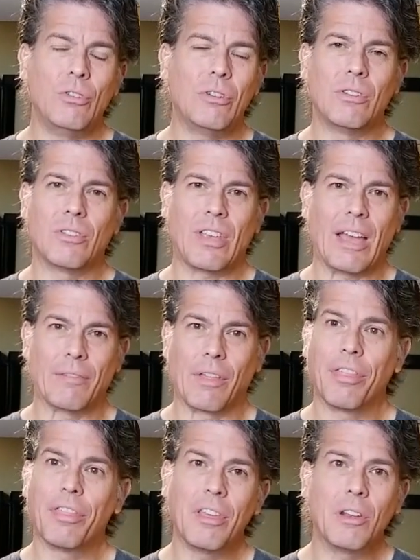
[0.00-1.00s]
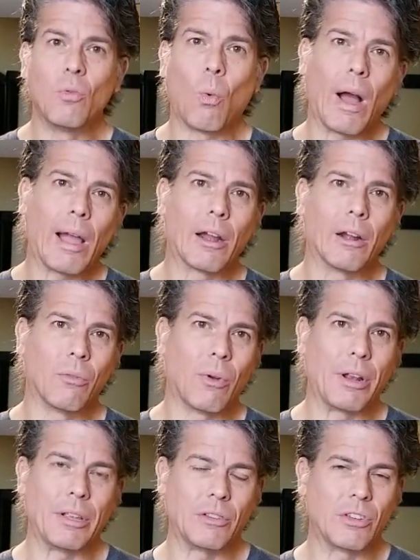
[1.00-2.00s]
can just have a thin wire
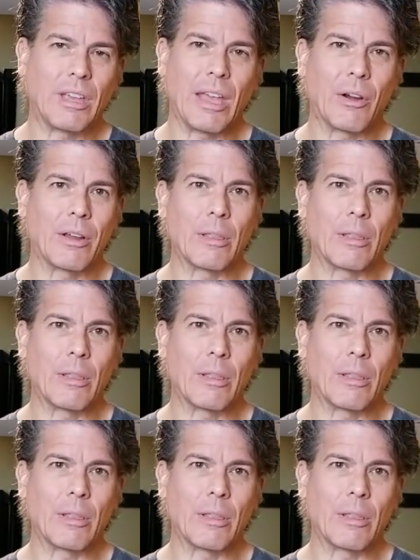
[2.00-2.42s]
running to carry